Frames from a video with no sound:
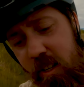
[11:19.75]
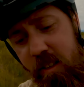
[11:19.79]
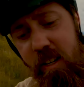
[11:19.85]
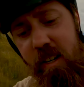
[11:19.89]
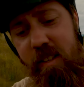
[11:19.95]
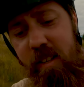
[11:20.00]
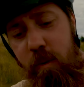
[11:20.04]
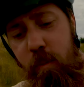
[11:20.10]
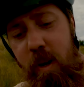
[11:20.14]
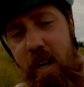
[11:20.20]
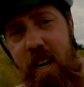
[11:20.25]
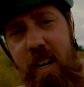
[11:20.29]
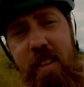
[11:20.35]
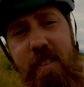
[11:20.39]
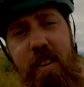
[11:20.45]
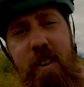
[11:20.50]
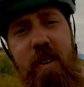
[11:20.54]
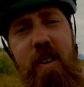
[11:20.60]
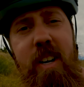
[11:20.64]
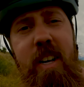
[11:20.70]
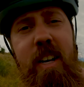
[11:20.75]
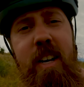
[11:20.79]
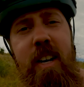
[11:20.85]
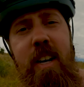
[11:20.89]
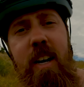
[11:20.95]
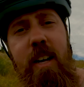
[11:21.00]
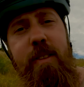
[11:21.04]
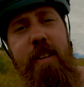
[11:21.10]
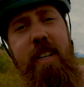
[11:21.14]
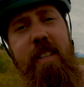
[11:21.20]
done these in a while, so
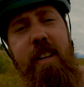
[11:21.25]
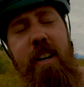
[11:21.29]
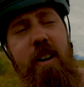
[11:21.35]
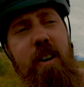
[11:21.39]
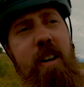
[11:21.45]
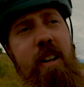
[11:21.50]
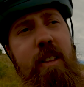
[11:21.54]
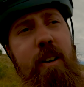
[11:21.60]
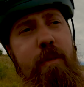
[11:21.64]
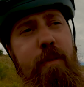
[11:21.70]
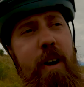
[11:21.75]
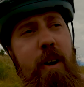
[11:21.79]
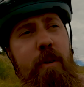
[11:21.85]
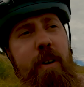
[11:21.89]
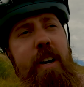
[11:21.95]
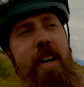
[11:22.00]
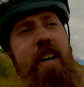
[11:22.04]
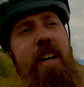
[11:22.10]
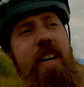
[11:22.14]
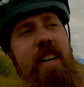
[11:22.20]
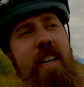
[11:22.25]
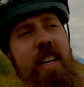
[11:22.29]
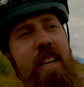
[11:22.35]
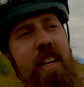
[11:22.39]
I think they're very,